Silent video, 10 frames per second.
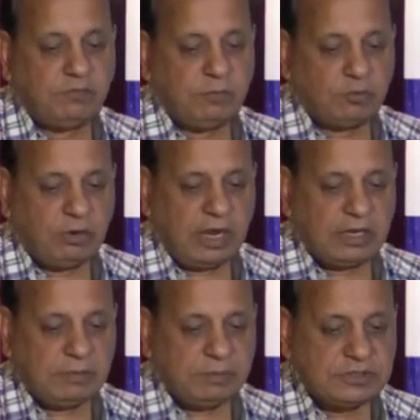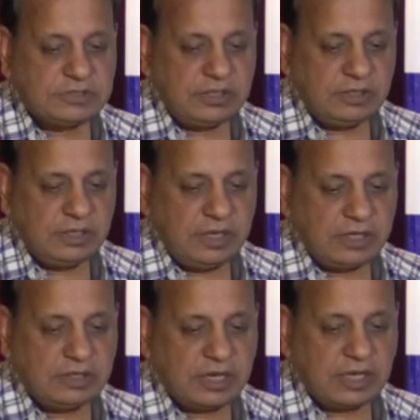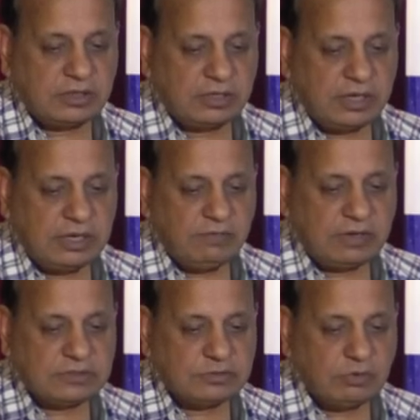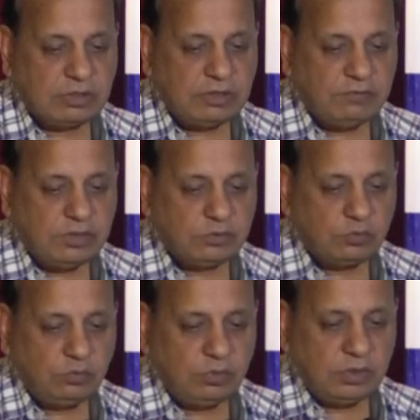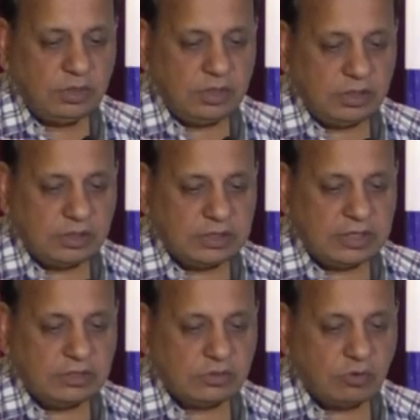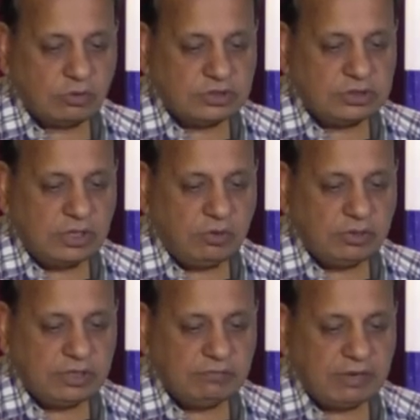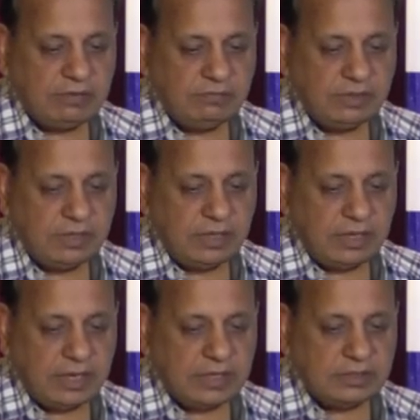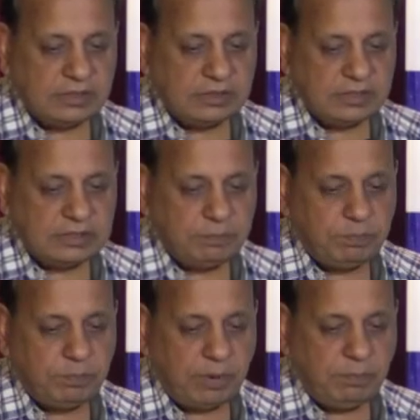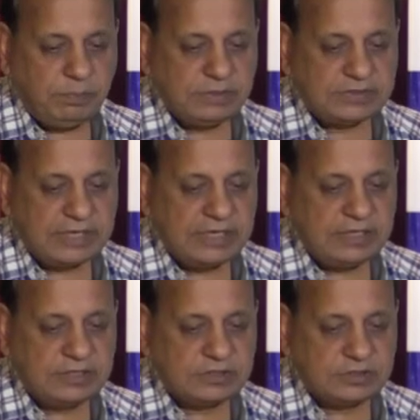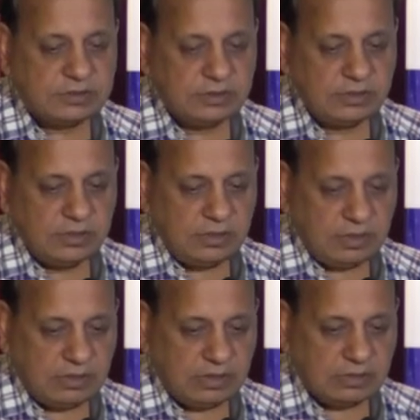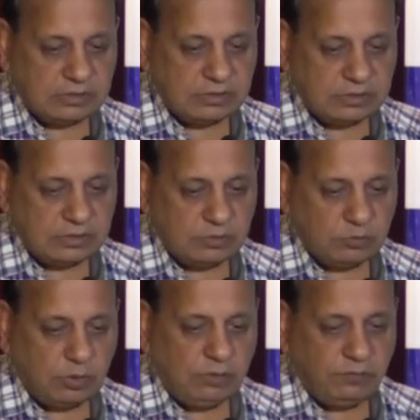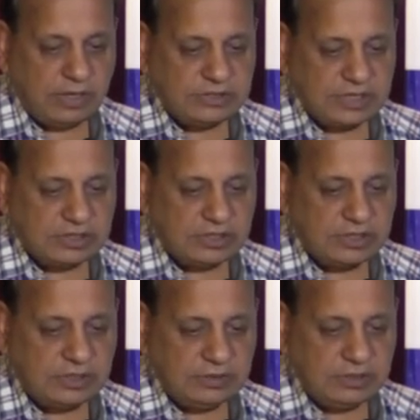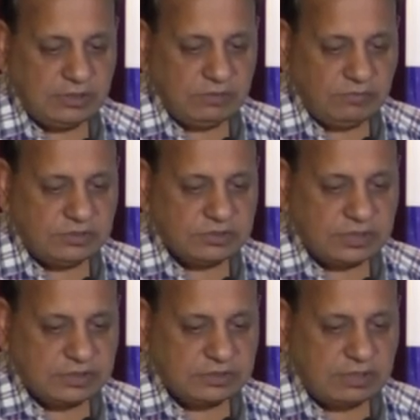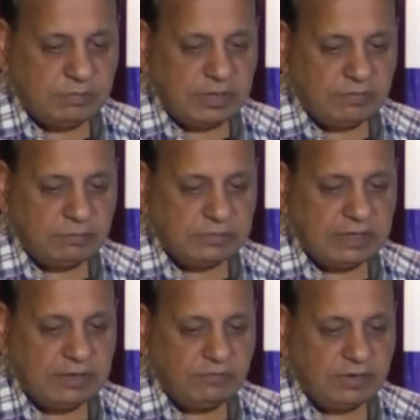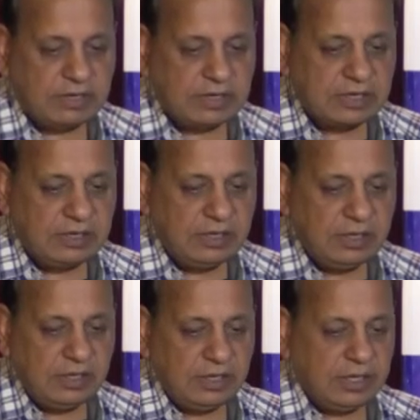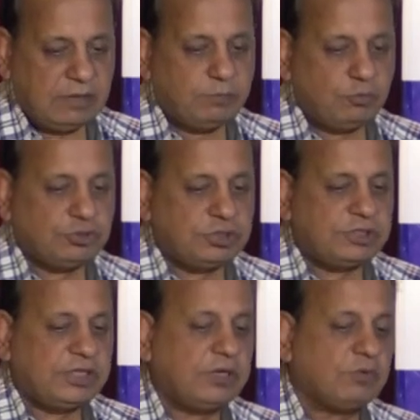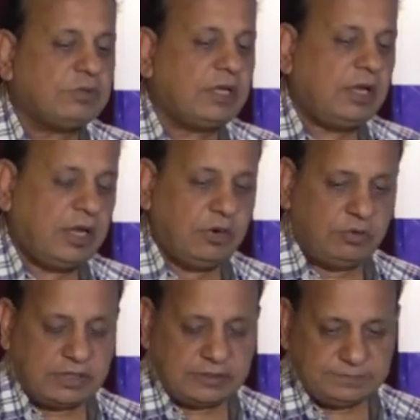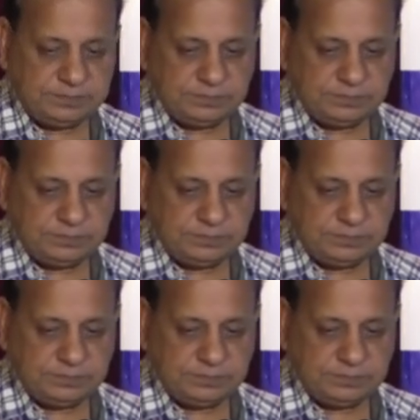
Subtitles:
femoral artery puncture, and the catheter advances all the way through till it crosses the aortic valve, and there's a pump inside this 12 French catheter which sucks the blood from the left ventricle and pushes it into the aorta.